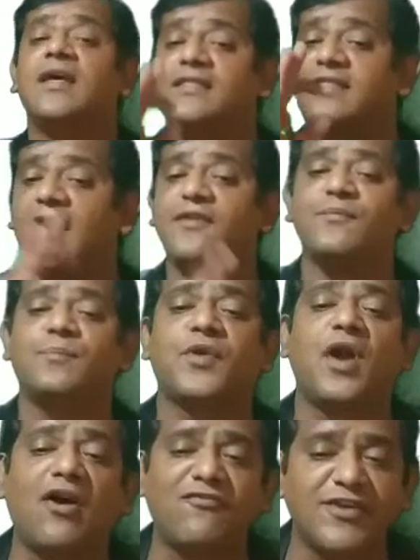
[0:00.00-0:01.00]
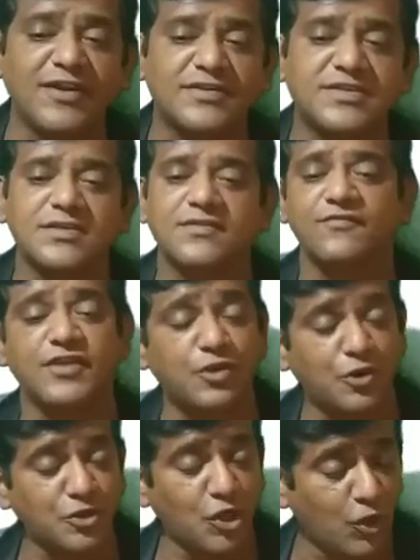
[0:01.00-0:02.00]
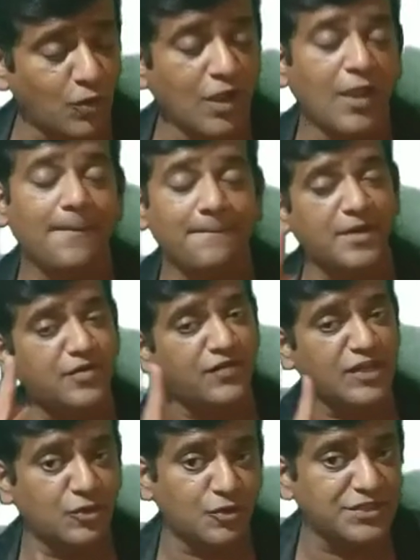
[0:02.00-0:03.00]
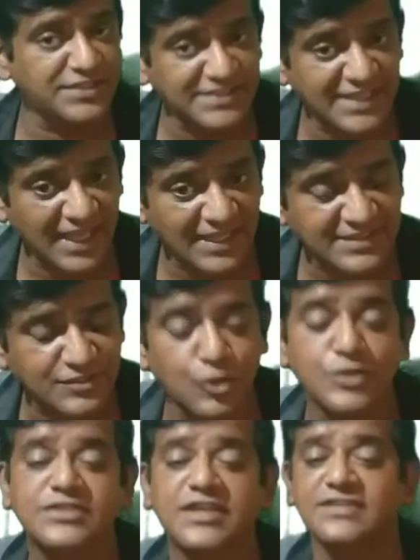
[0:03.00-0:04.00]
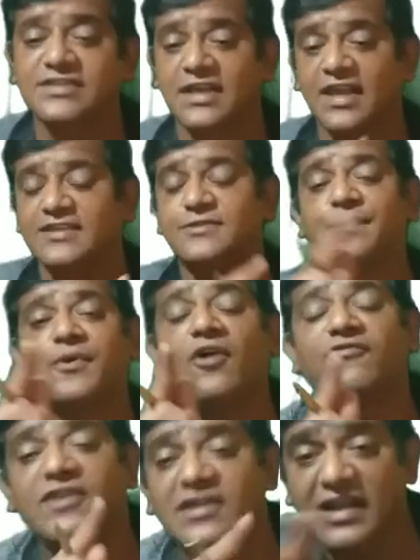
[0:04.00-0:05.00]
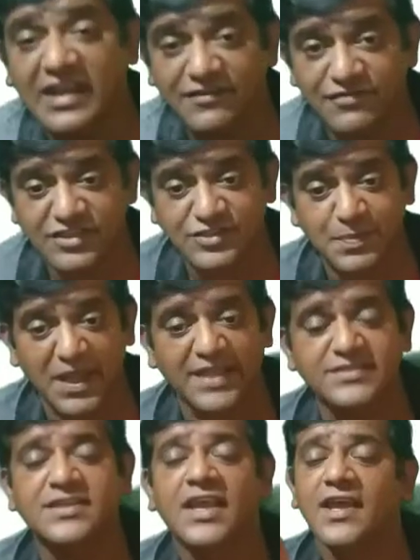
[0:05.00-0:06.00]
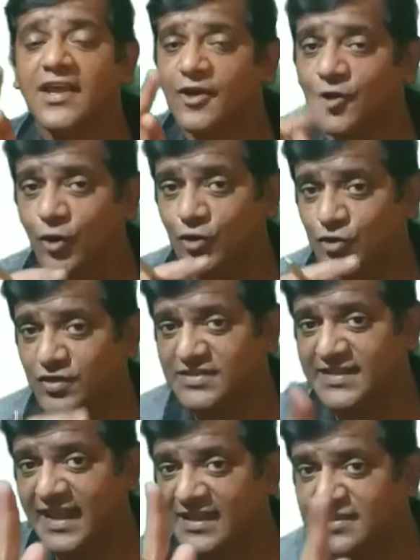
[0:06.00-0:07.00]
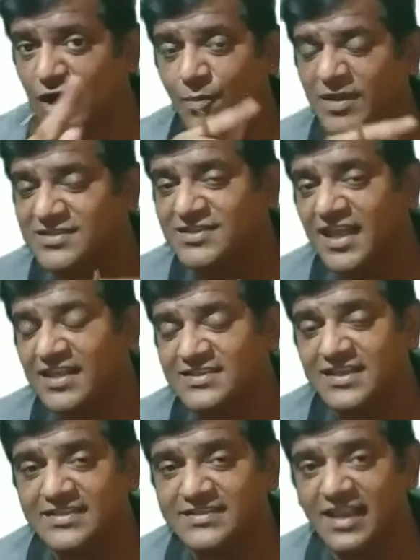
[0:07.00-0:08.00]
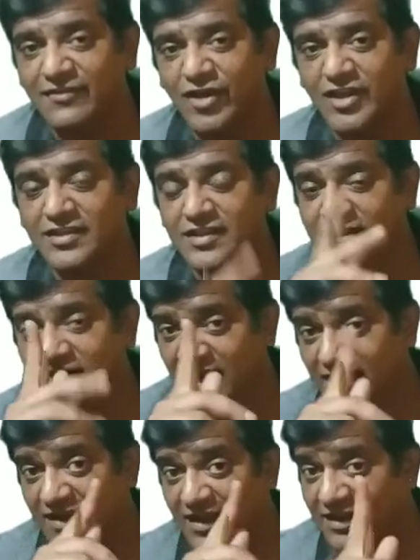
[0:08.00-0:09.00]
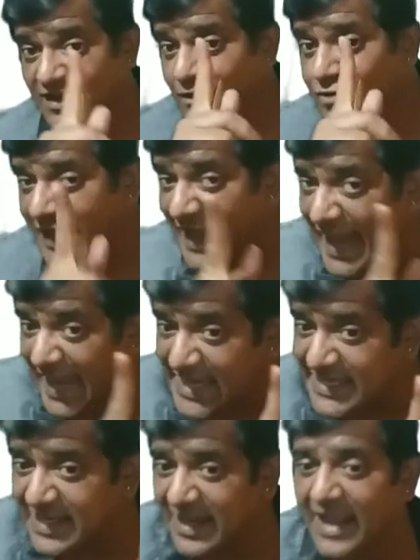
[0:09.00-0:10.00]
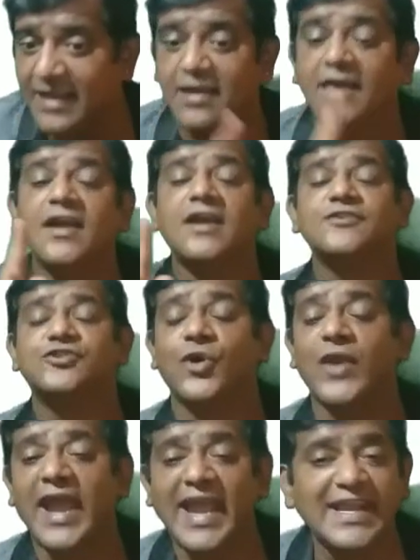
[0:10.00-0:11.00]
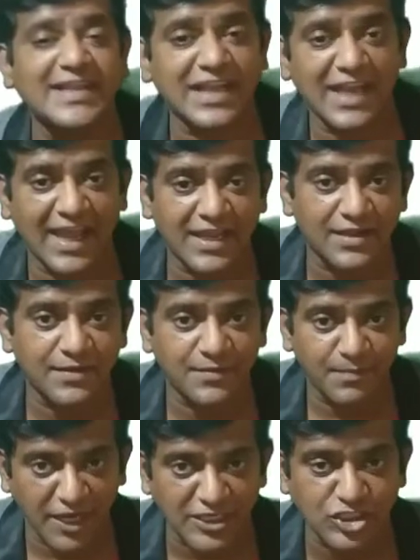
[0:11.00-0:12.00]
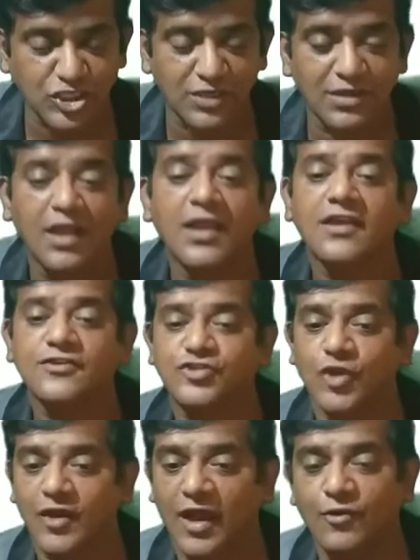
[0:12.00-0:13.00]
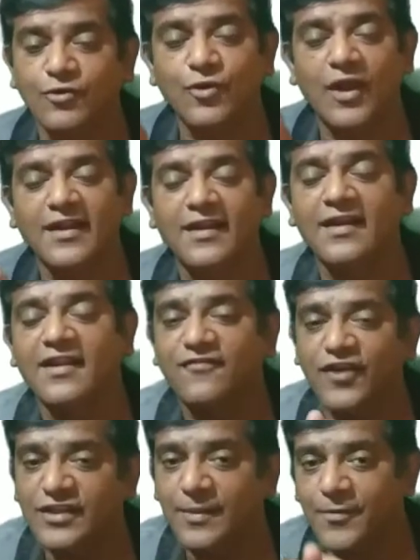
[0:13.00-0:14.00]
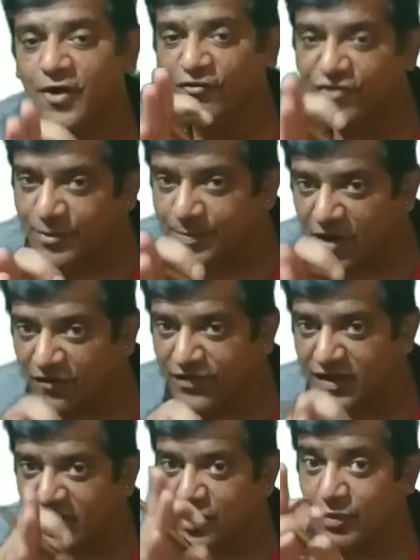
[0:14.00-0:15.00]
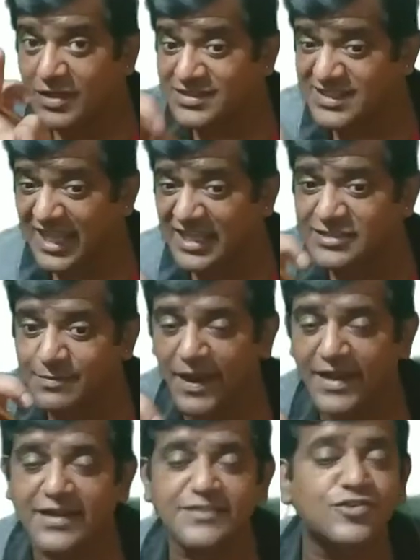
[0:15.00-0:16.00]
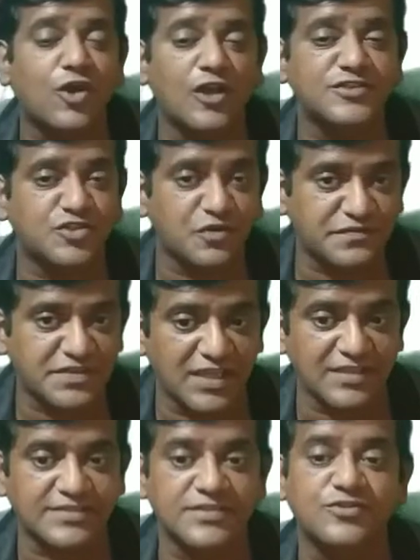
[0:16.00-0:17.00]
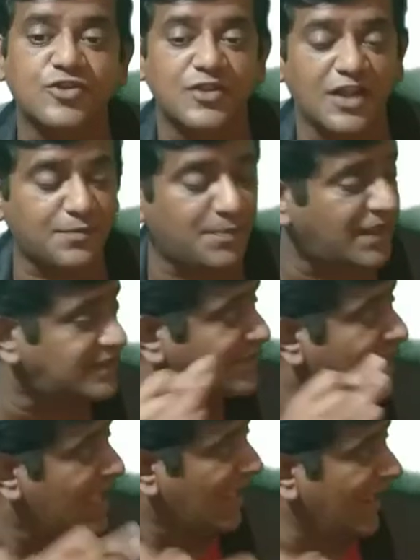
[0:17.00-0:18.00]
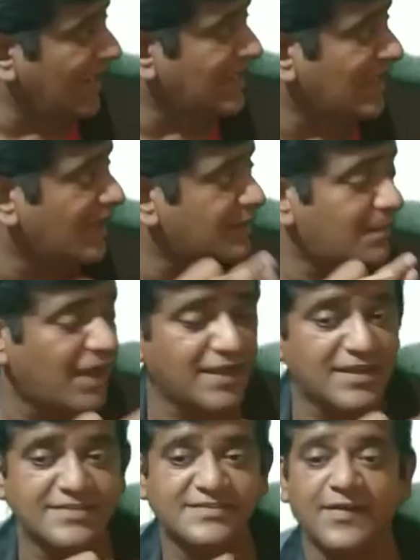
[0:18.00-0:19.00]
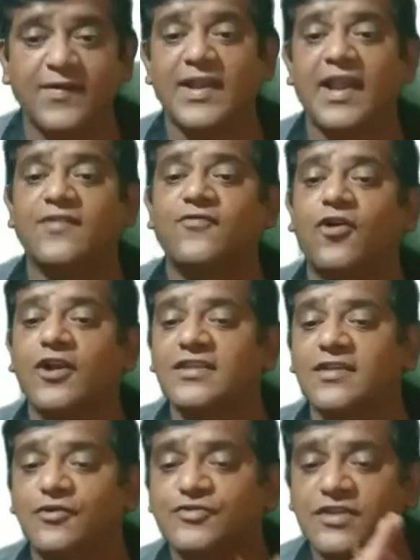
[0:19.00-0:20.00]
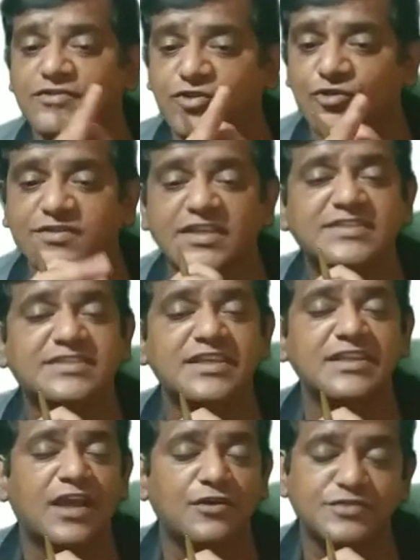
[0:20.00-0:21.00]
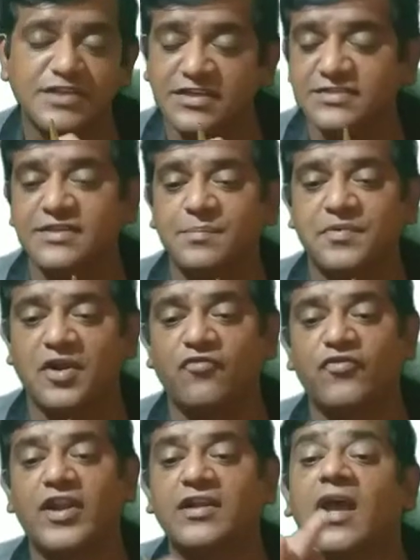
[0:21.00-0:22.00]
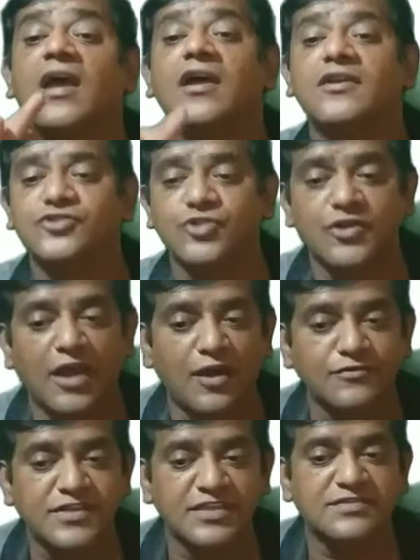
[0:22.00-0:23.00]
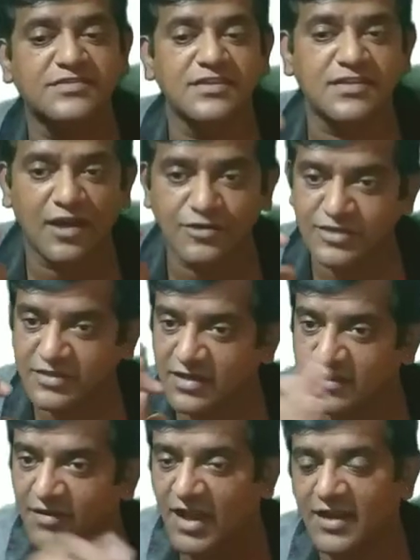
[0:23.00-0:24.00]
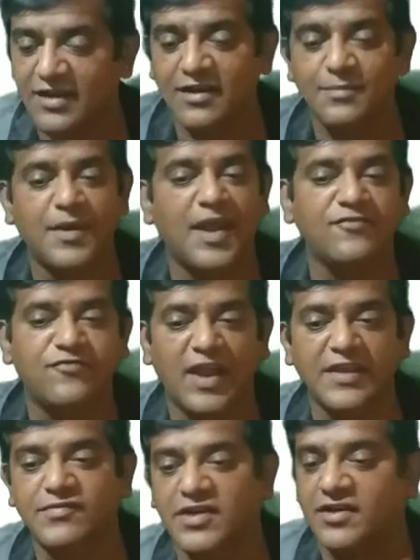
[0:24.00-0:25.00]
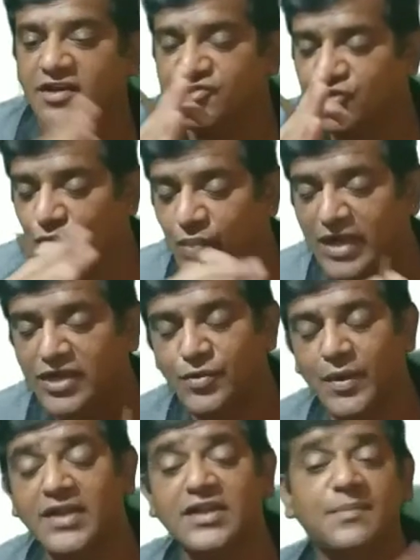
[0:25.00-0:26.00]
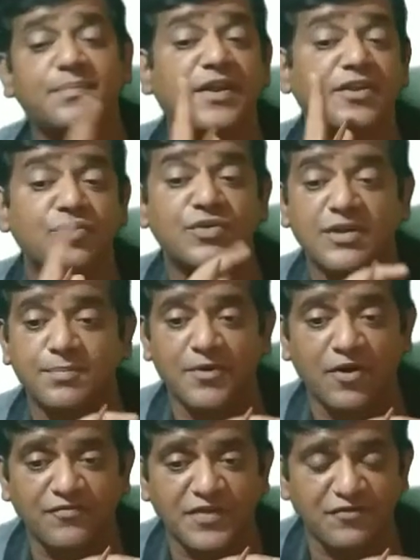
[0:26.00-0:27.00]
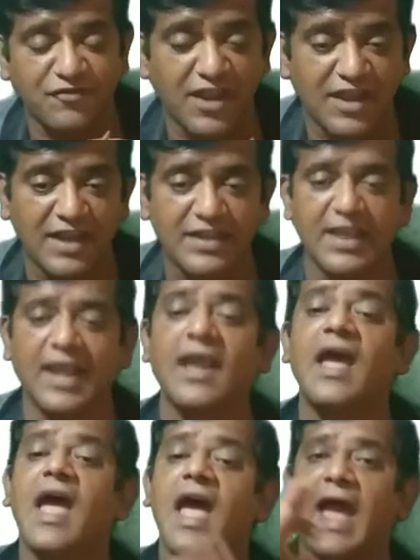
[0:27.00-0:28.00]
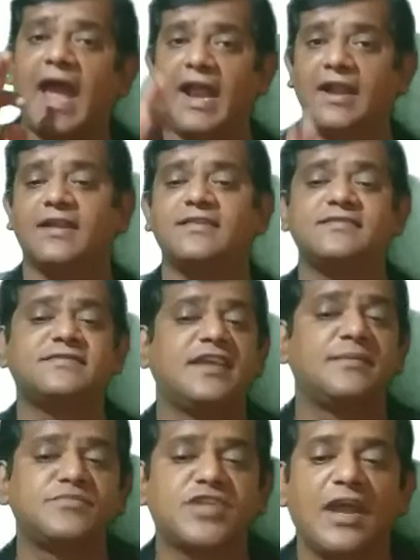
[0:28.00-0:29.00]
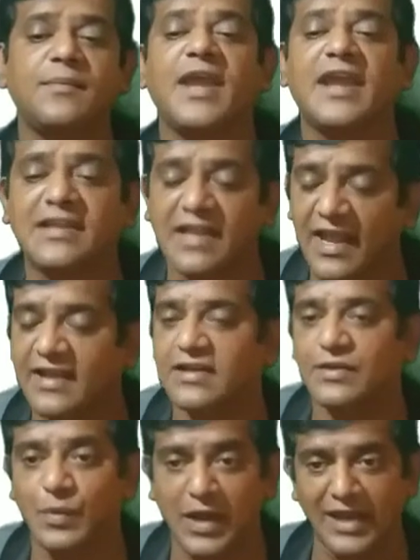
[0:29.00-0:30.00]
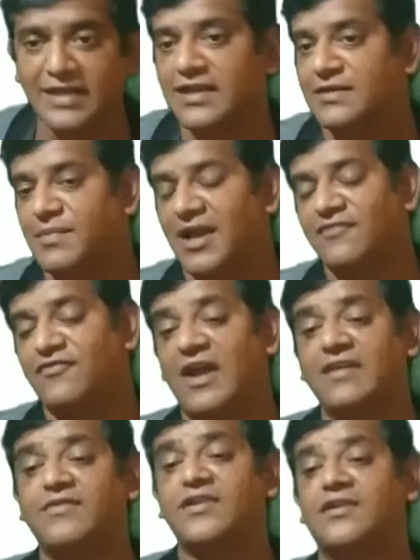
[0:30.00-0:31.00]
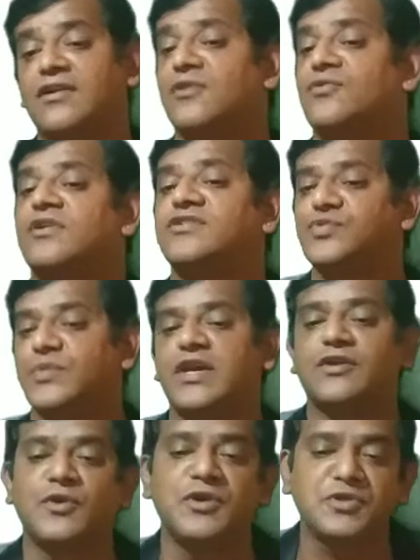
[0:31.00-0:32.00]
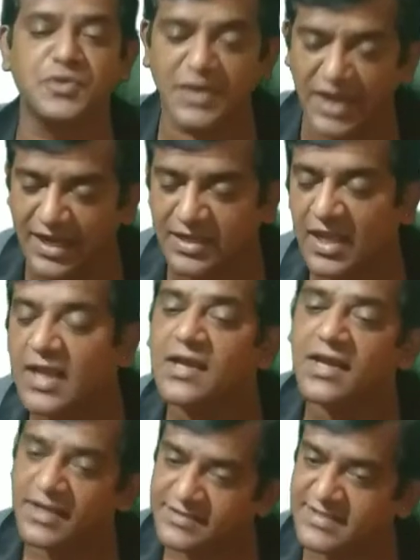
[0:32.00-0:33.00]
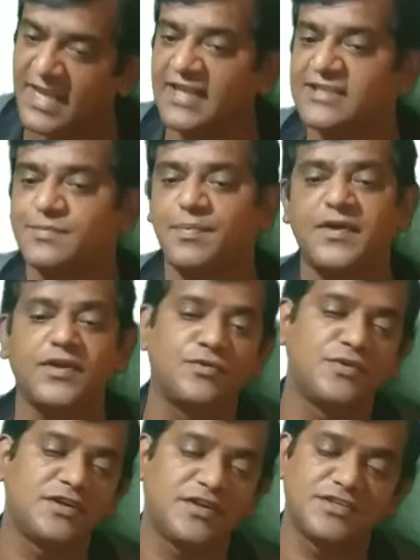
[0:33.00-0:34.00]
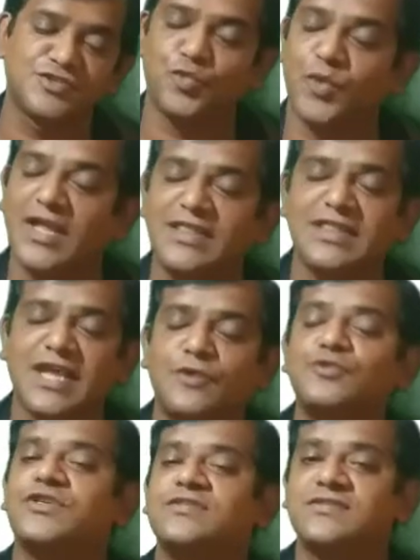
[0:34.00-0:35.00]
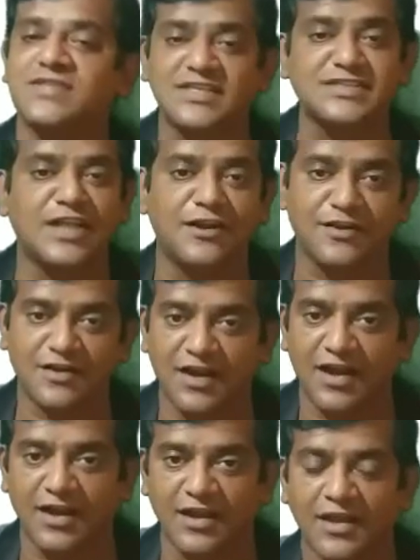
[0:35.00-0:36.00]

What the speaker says: Then profit, we don't know, but we know the sales. So in such a case, profit, leave the space, go to the sales. How much sales he has given in the trading account? 8 lakh. So 8 lakh mention. So now to identify the profit, profit equals sales minus cost of sales. So that means 8 lakh minus 7,40,000. So 60,000 is the profit. So now 60,000 divided by 500. So 120 per unit profit we are getting. And at the same time, 8 lakh divided by 500 units, we are going to get a sales per unit is 1,600.